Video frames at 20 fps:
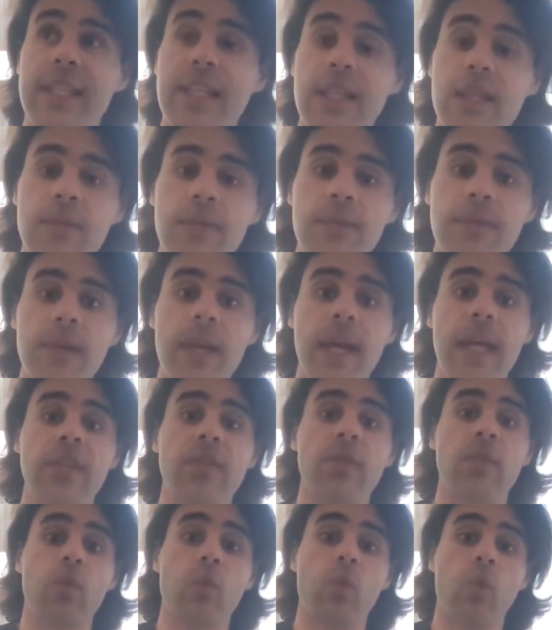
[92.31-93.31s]
if
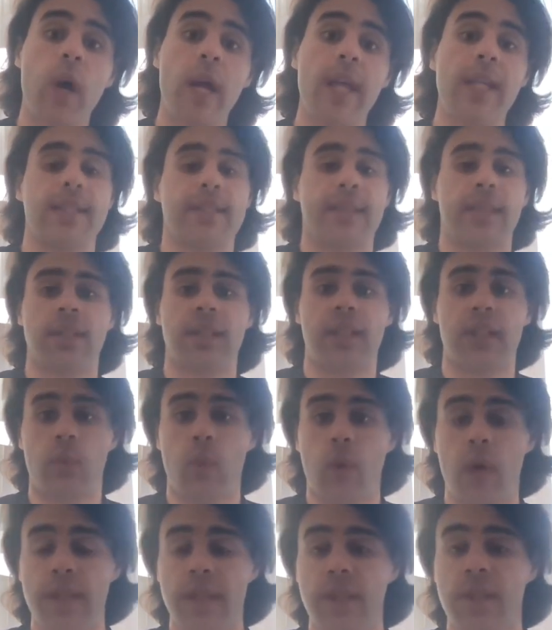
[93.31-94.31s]
and when such a
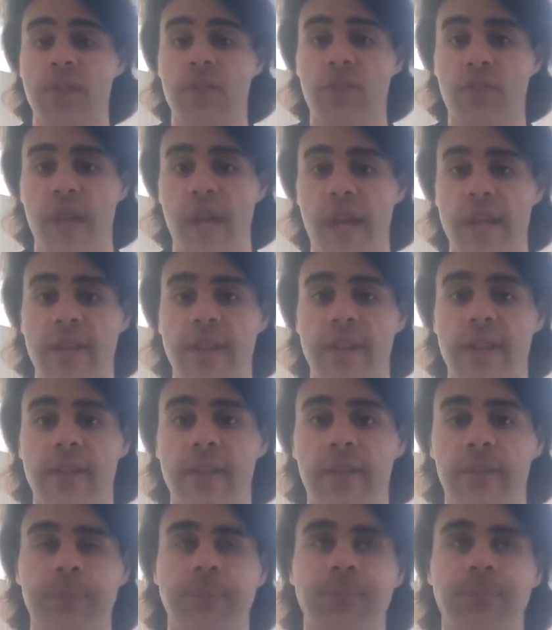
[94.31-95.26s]
device is created?